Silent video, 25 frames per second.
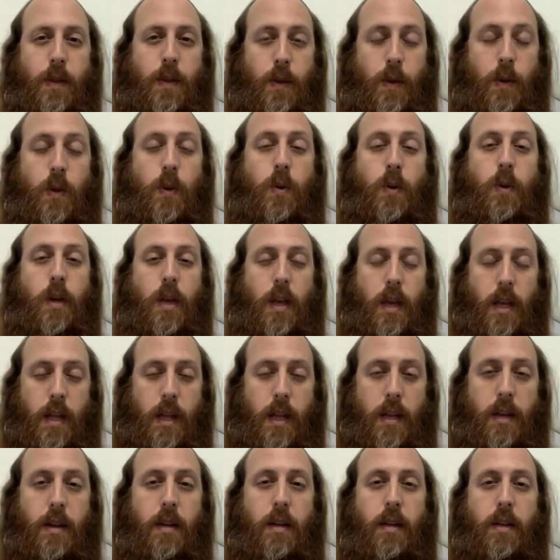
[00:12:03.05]
You
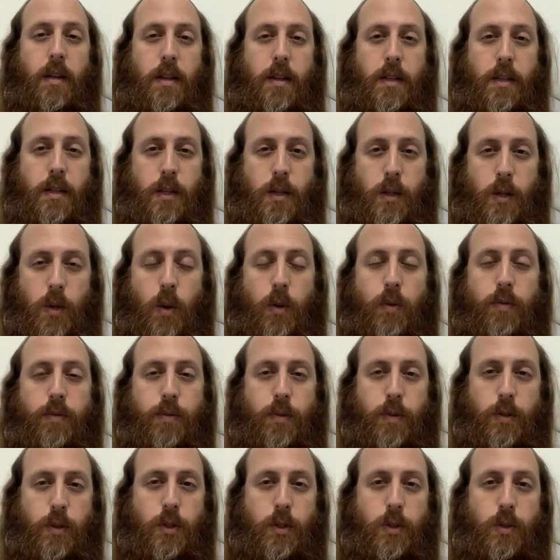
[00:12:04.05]
can know
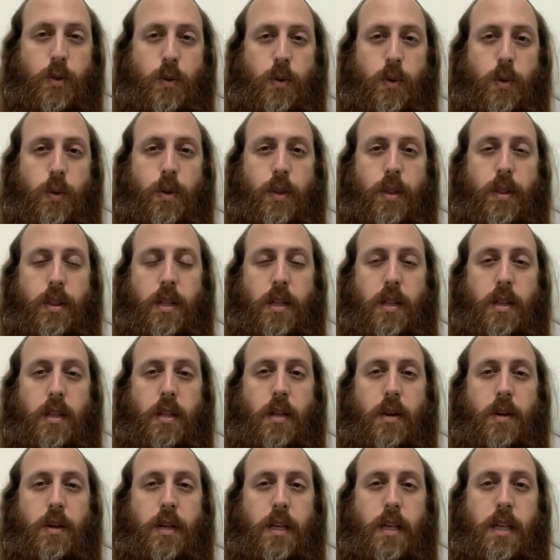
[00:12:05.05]
for sure that
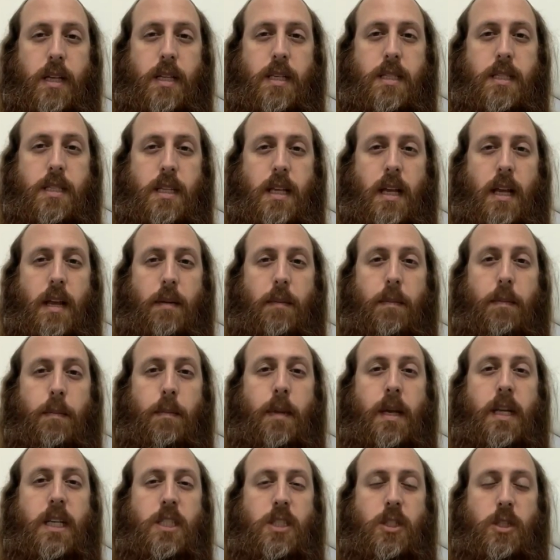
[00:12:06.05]
there is a
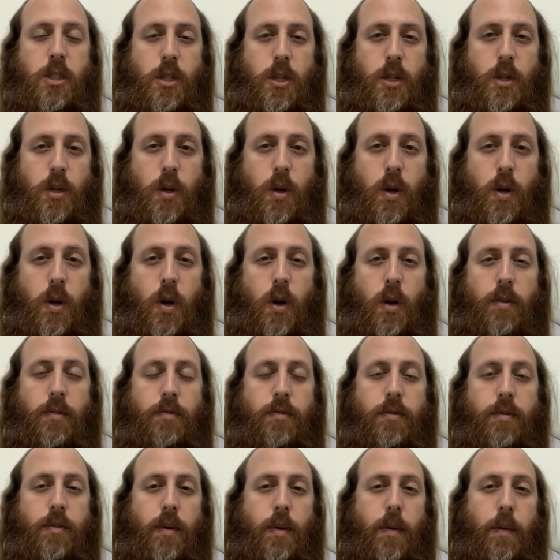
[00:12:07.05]
mixture
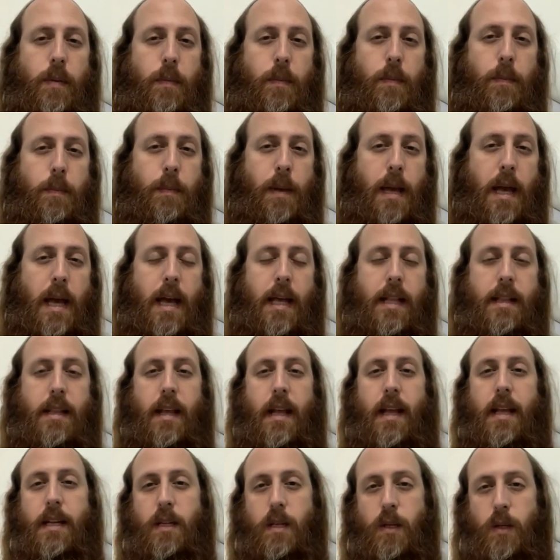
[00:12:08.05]
of bad
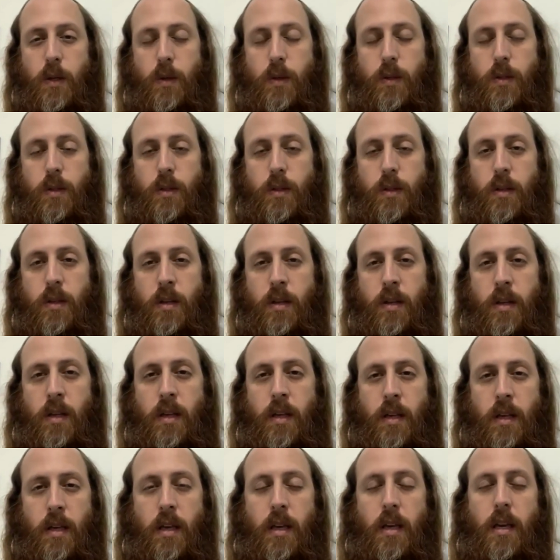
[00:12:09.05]
and good
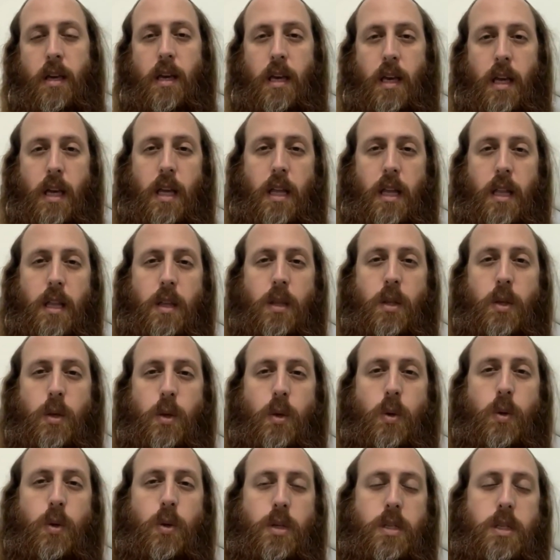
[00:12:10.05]
in
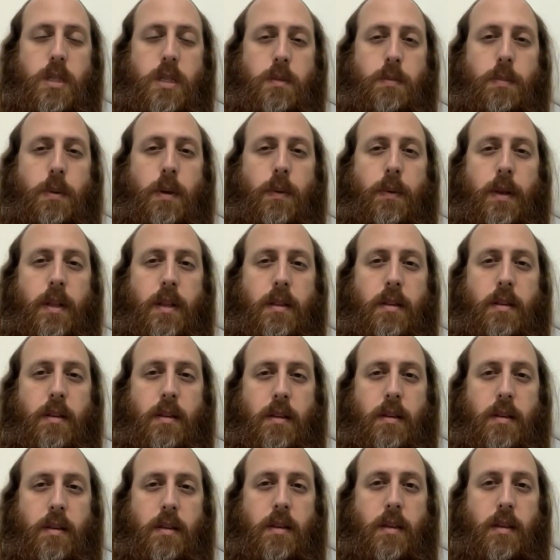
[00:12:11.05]
your spirit
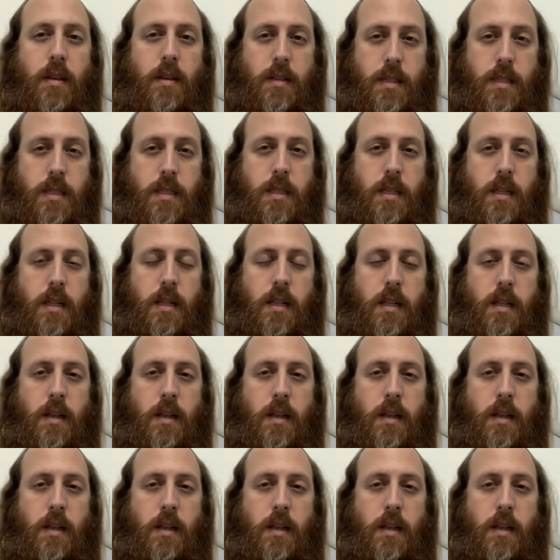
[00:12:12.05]
still.